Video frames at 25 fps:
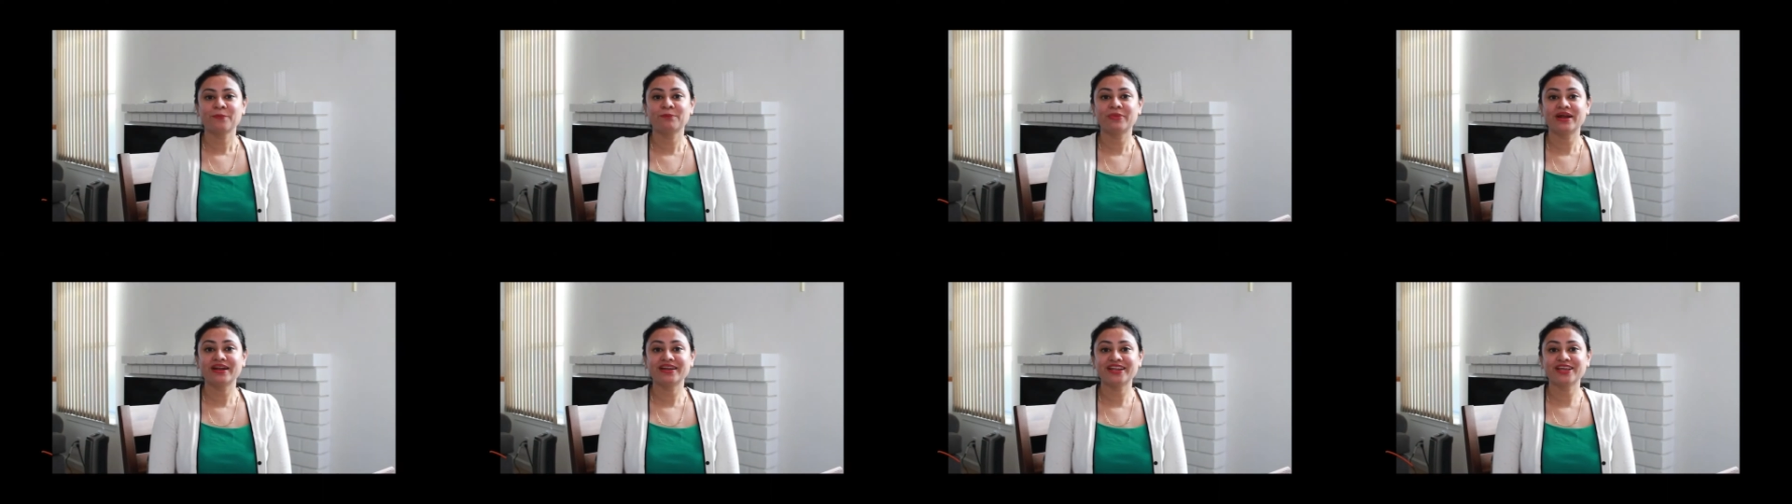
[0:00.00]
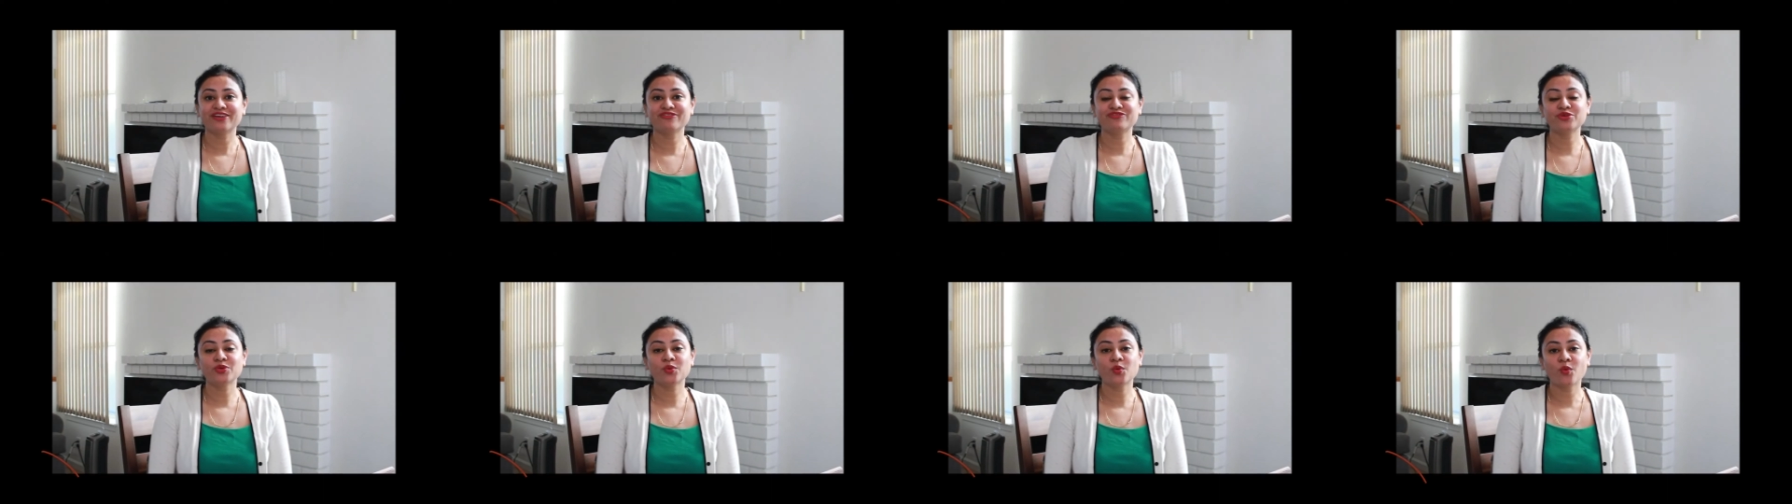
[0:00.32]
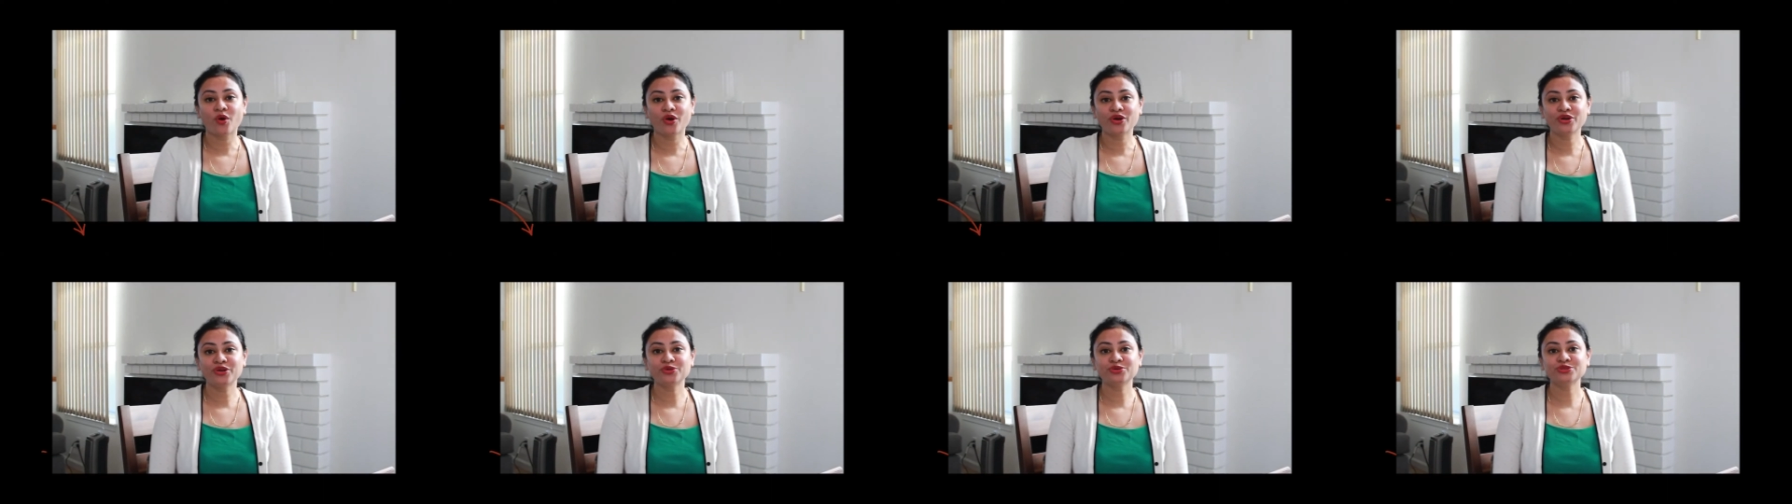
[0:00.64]
But if you
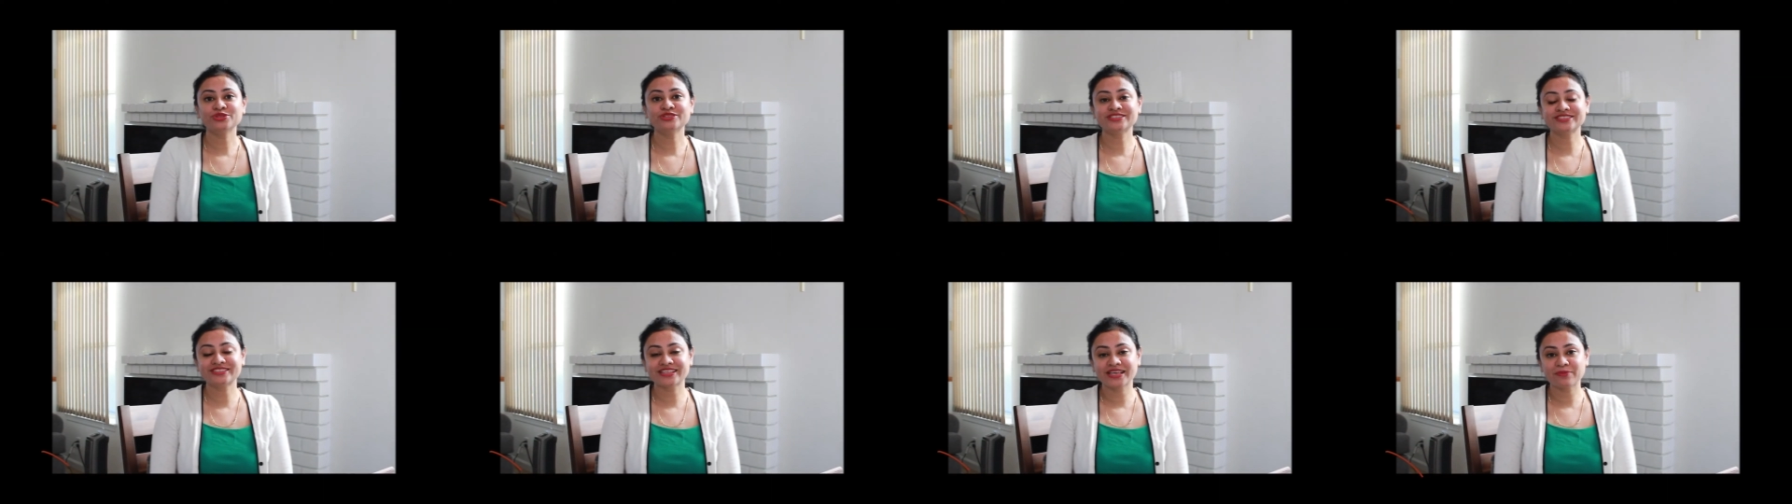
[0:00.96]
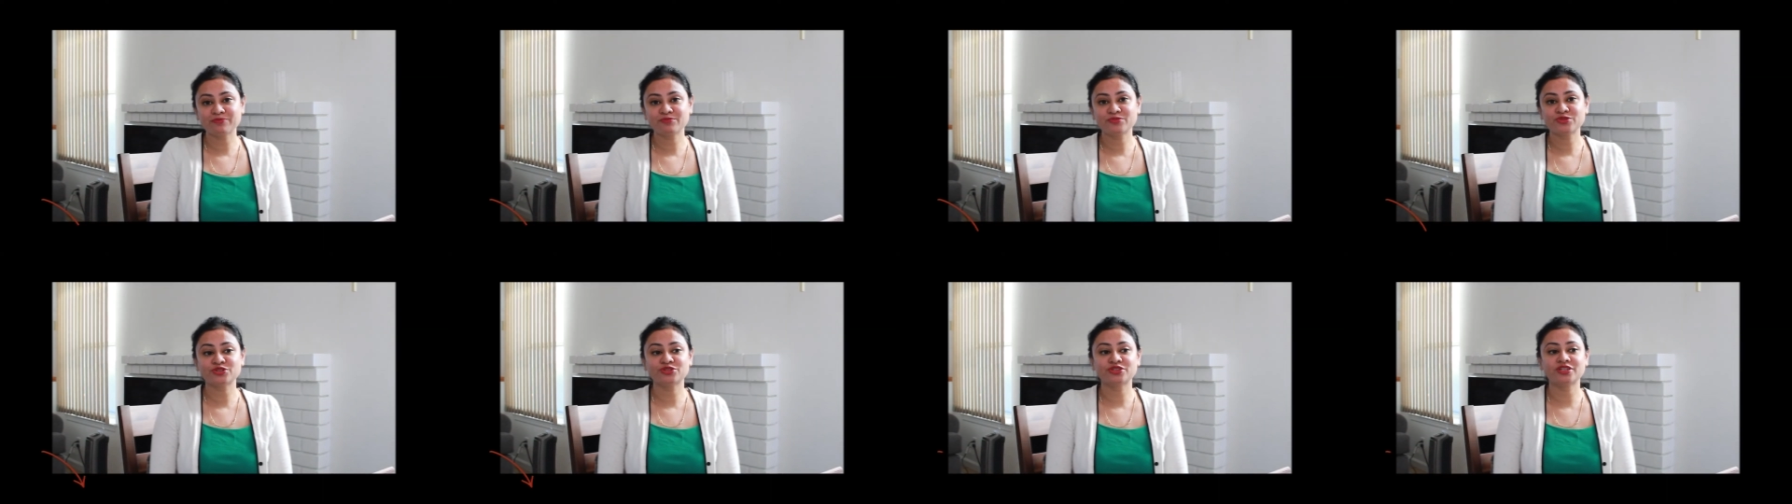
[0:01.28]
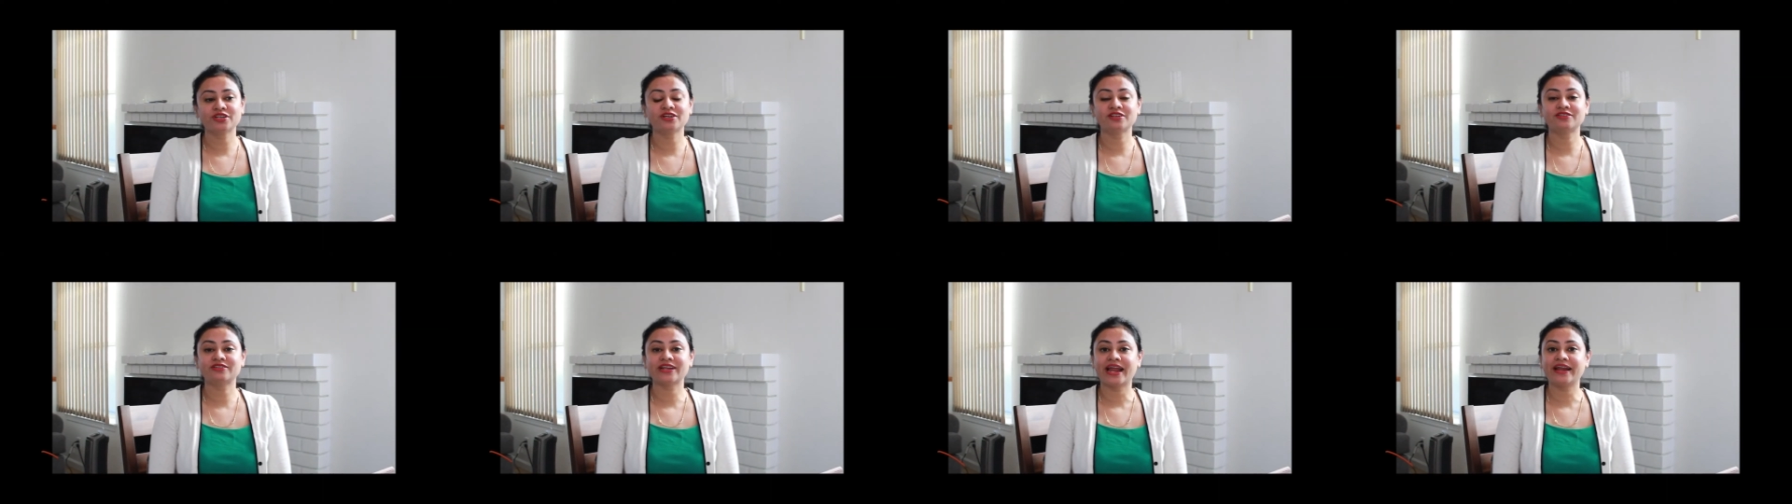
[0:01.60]
want to skip to
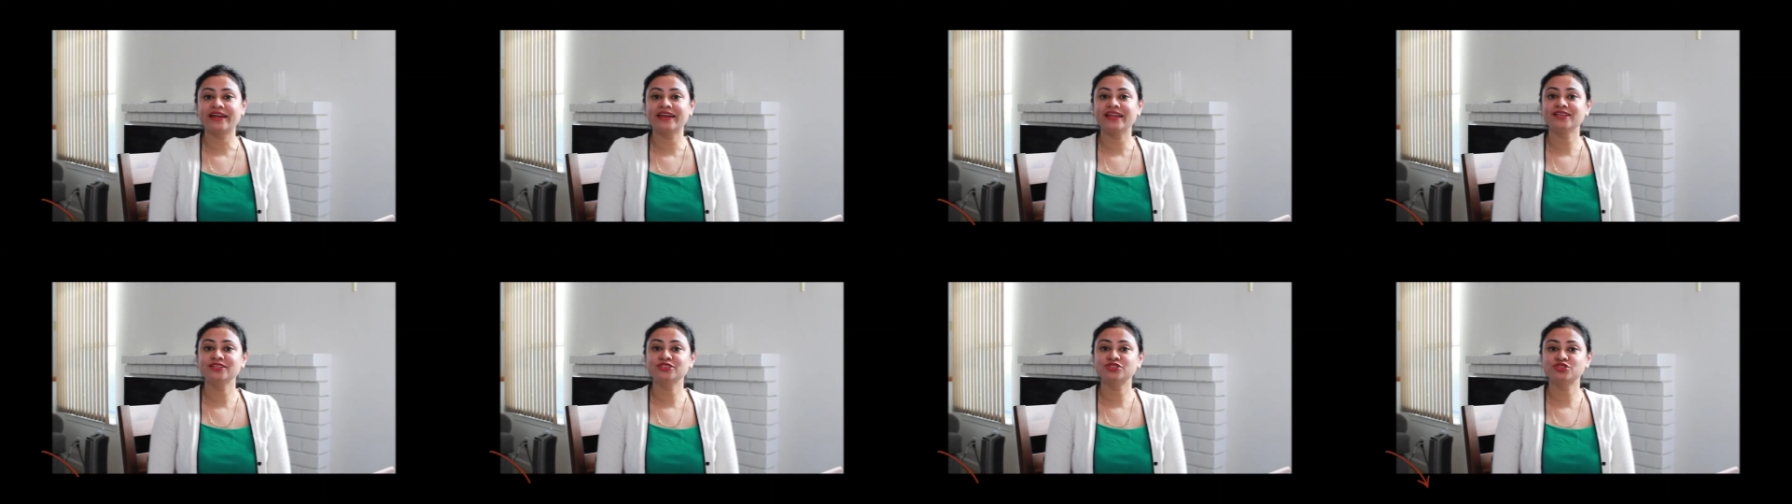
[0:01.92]
the writing